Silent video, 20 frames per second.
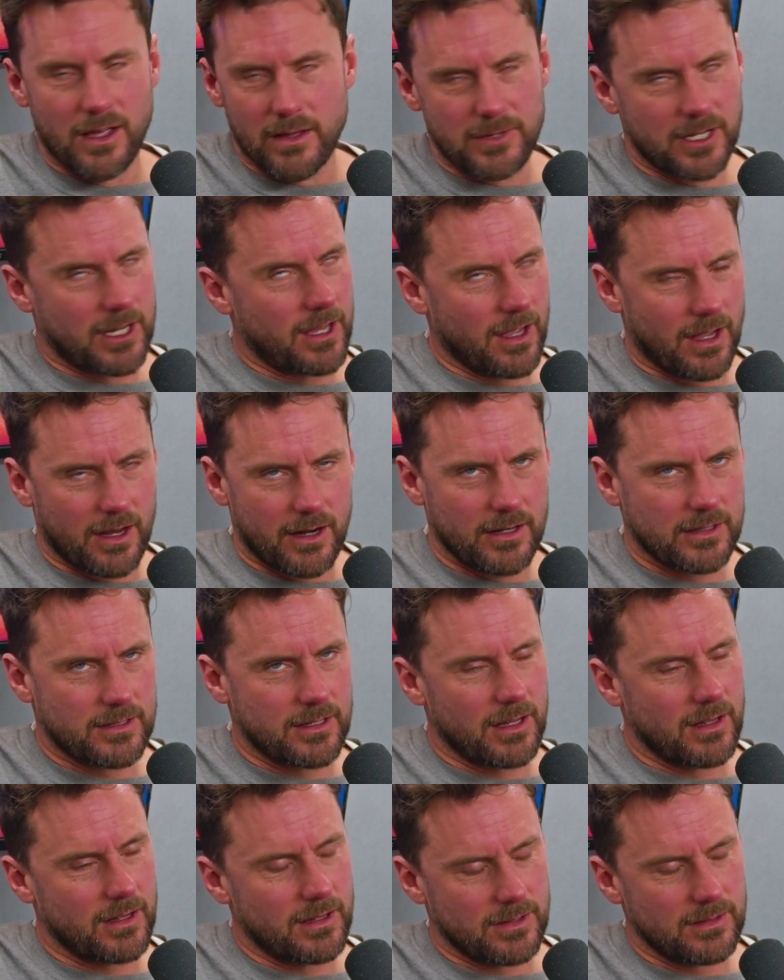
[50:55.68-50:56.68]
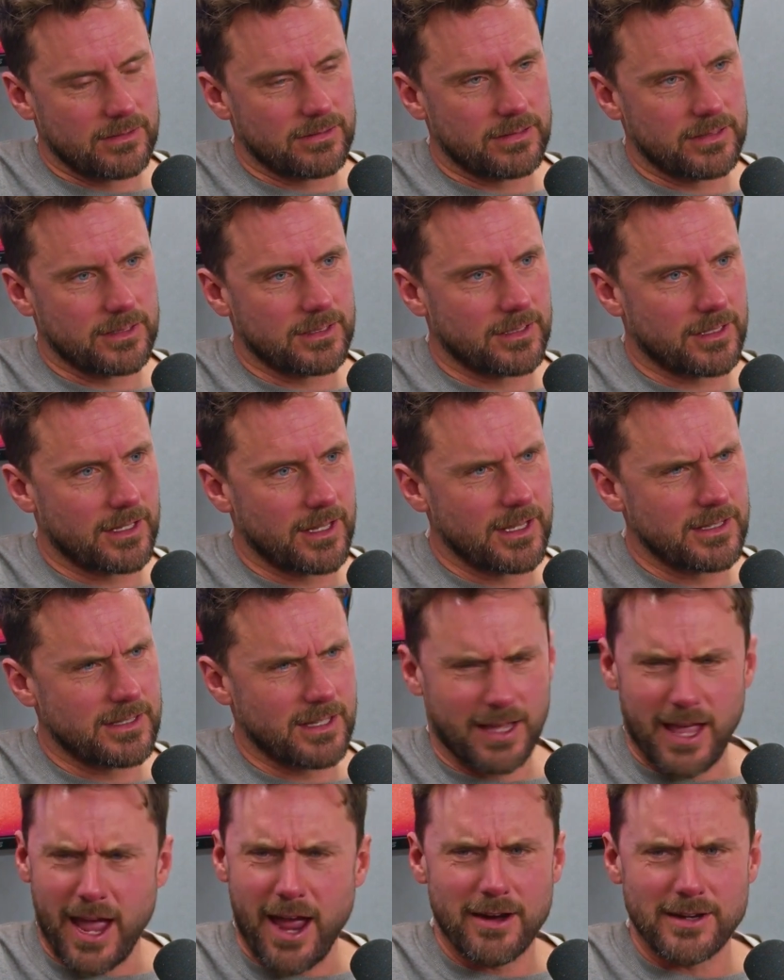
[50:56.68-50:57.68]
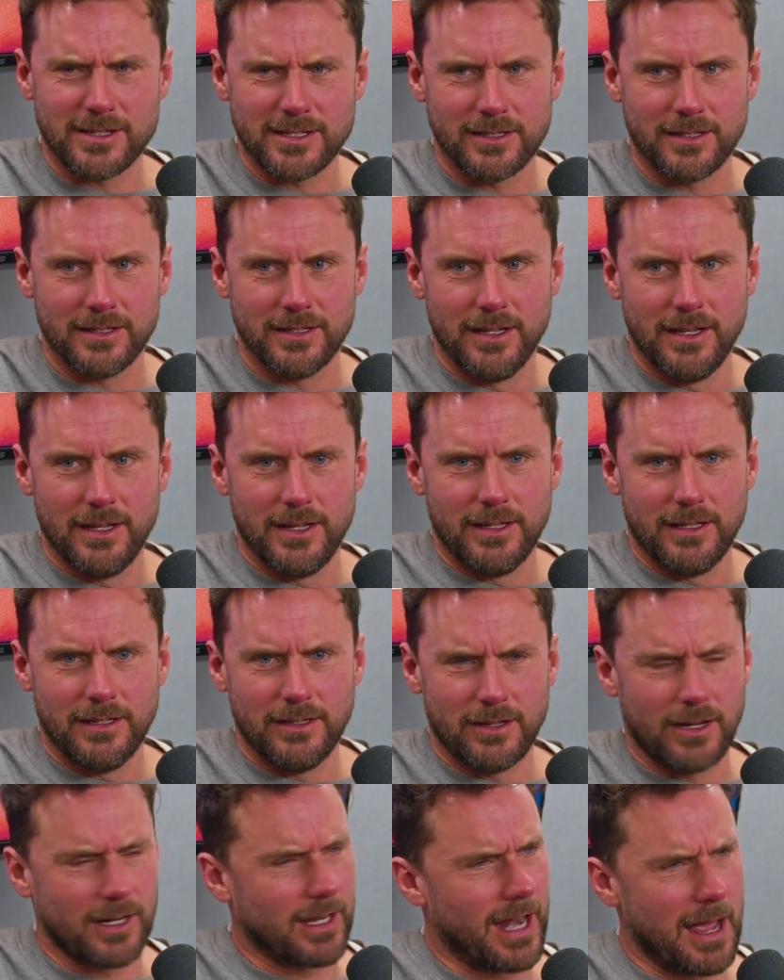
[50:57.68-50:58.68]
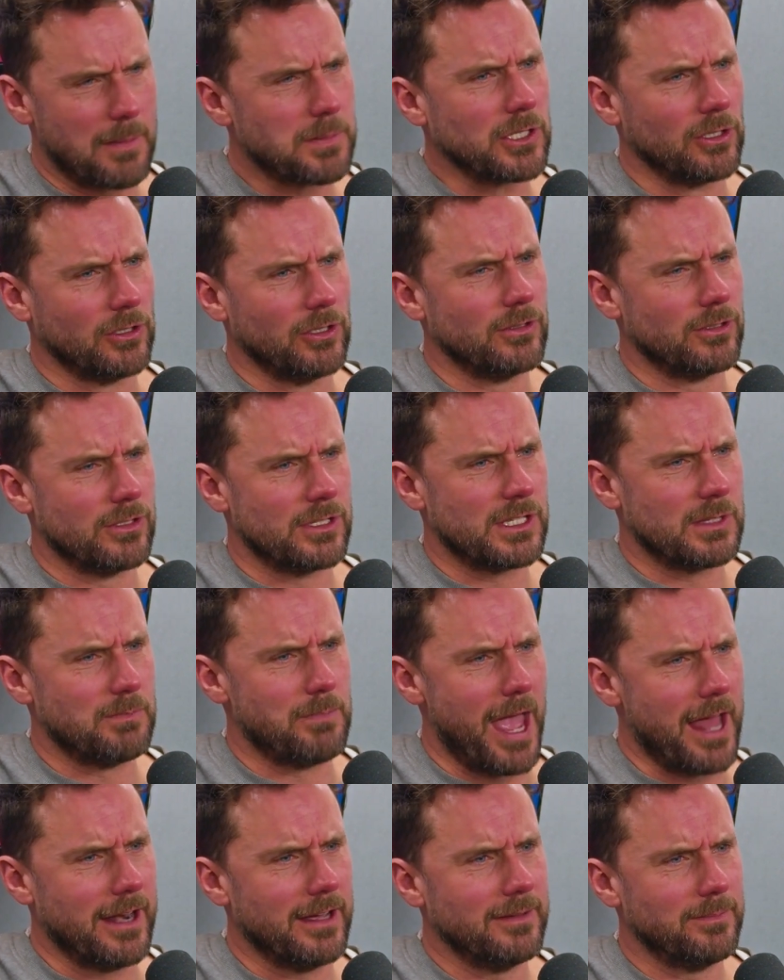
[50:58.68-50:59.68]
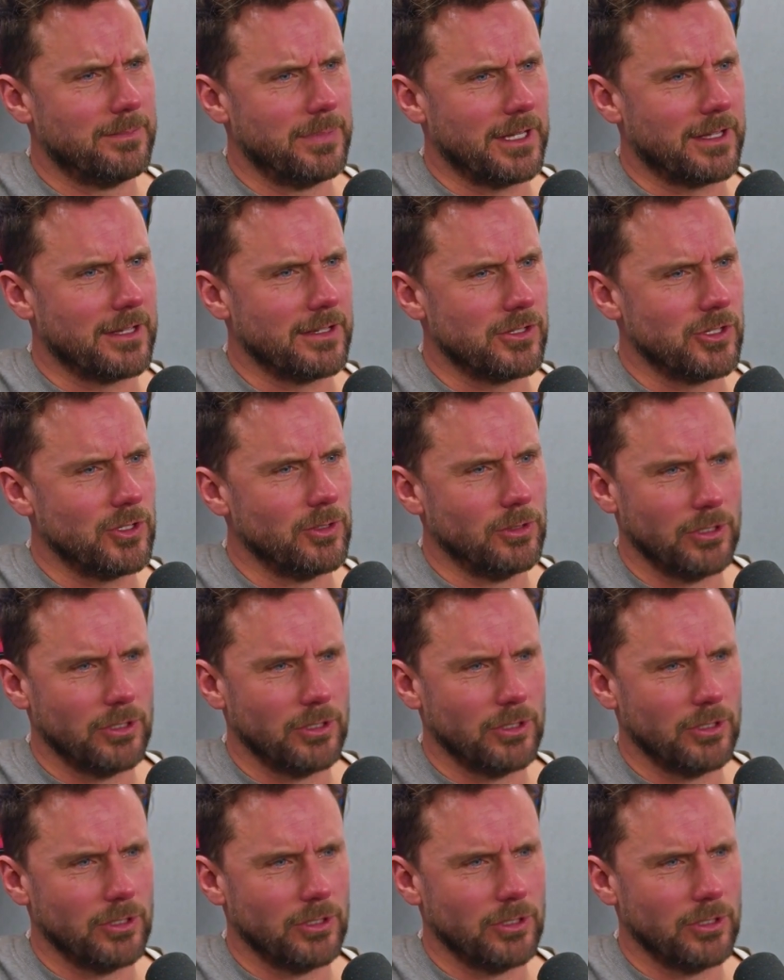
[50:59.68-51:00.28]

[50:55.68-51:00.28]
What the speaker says: I'm a character. Is the character like an absolute spanner because you